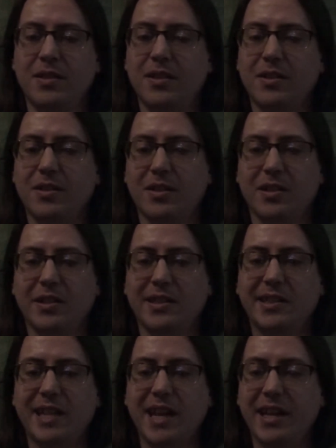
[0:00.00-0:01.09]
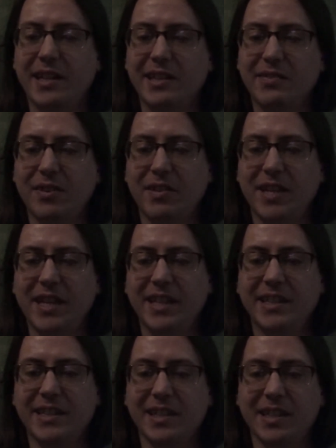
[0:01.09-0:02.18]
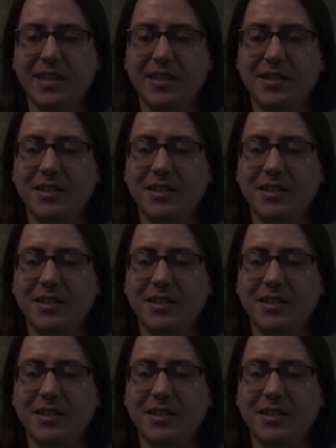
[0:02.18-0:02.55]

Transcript: That stains very easily